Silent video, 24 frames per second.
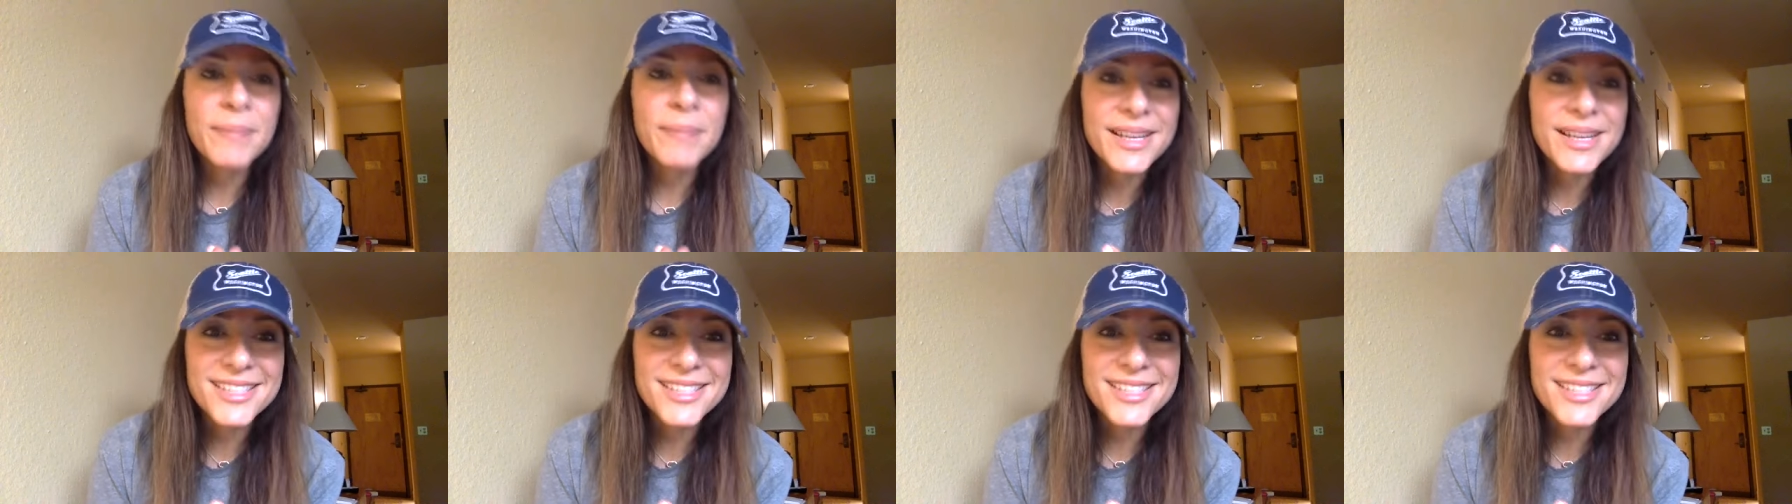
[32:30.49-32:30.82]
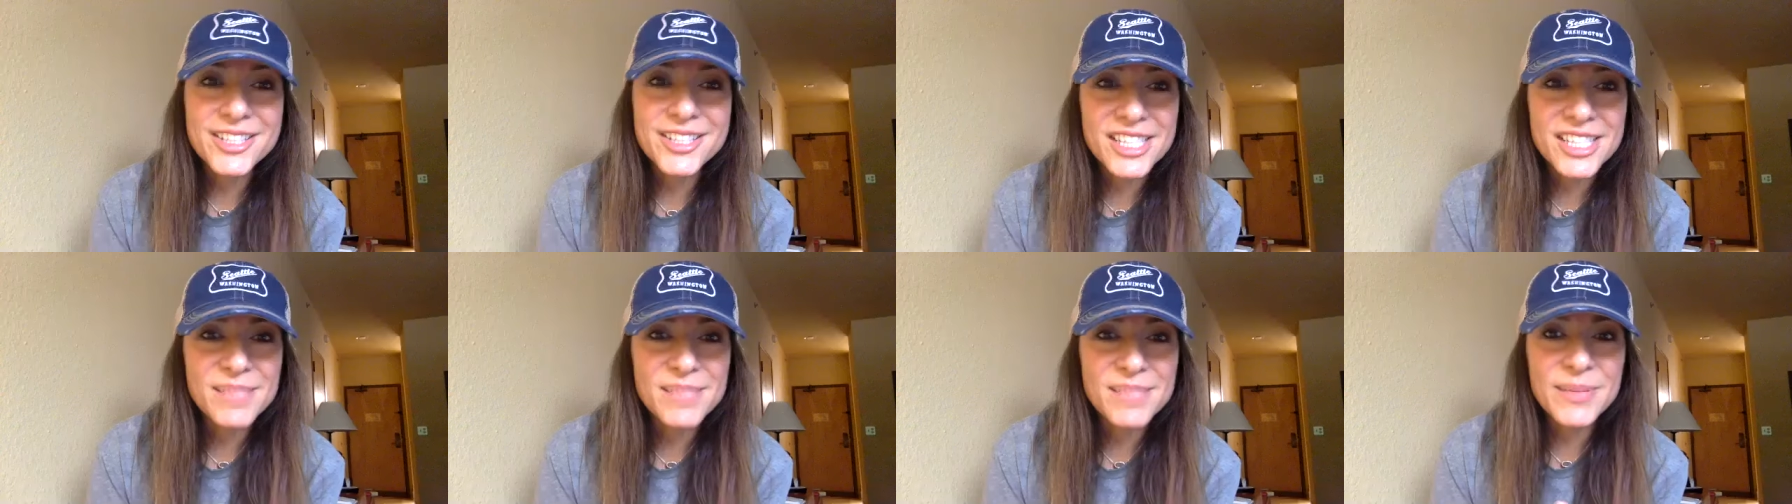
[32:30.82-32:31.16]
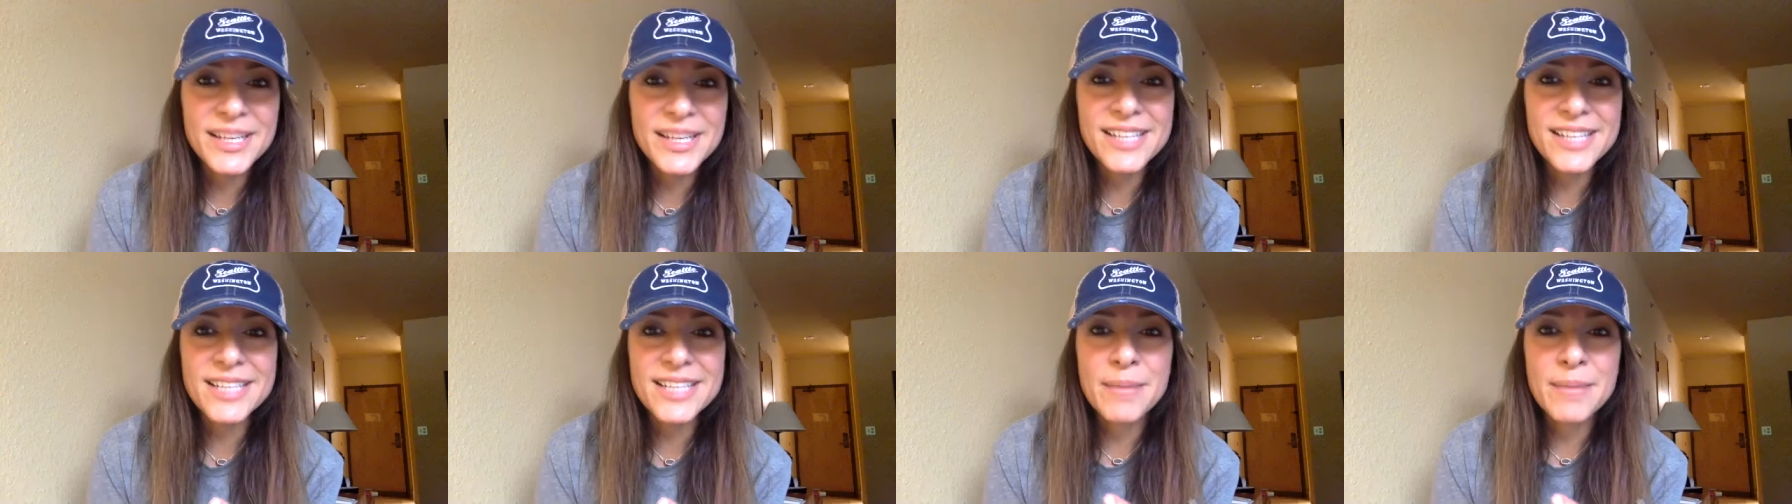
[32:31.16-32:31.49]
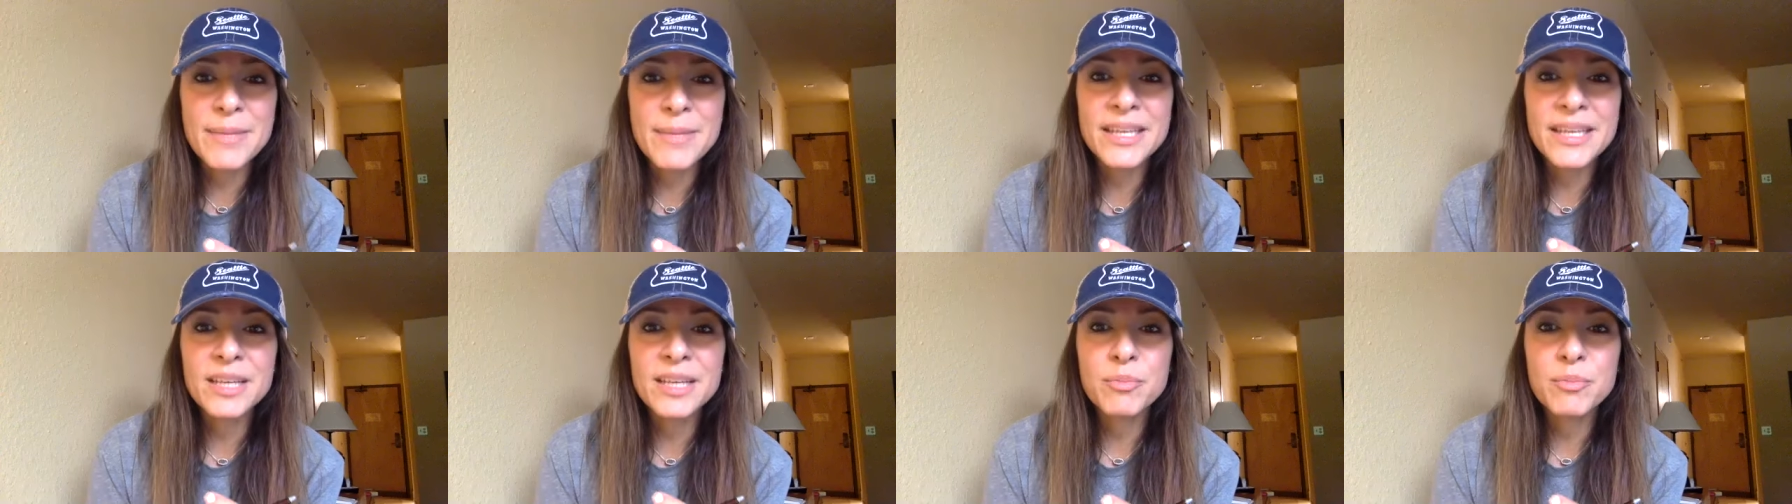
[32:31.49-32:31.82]
messages because I
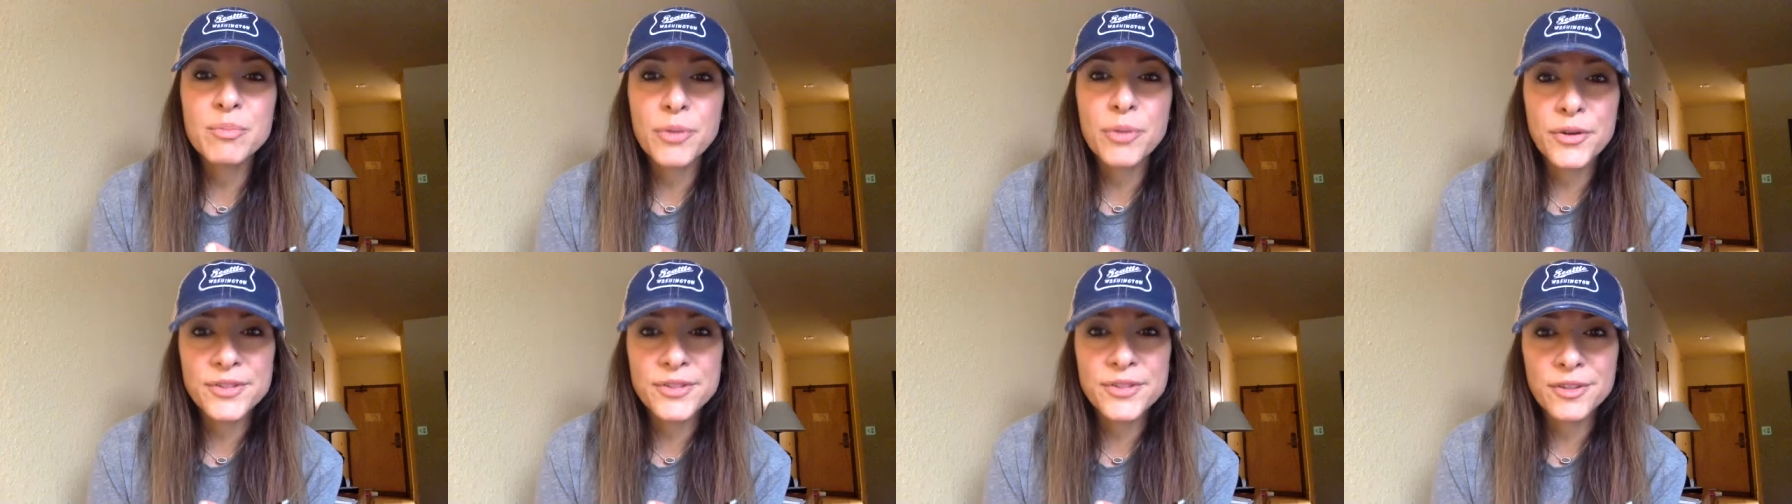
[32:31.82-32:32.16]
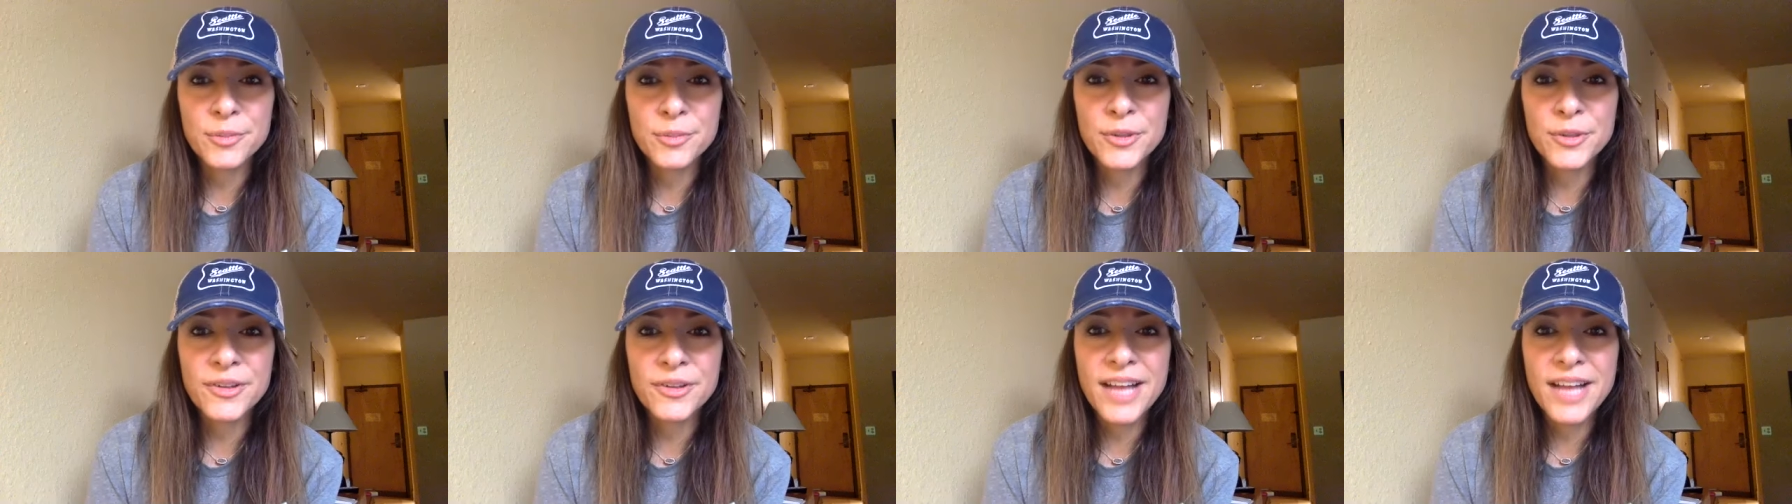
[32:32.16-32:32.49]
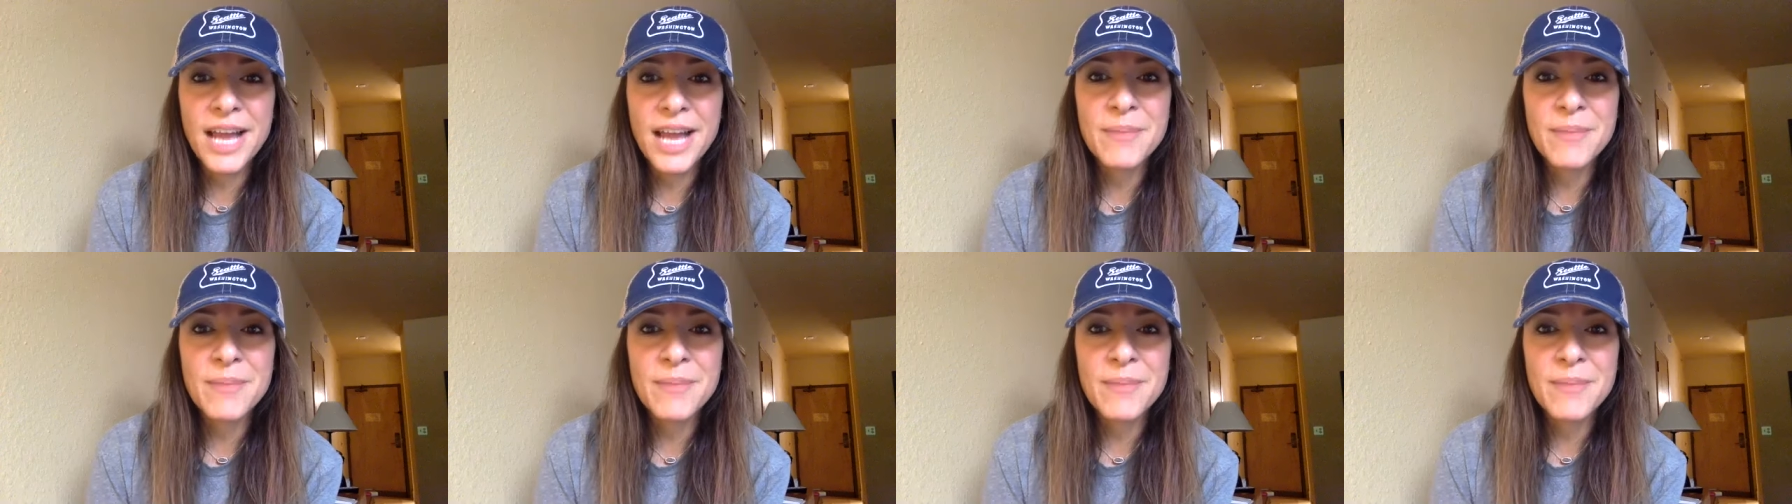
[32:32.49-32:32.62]
make it personable.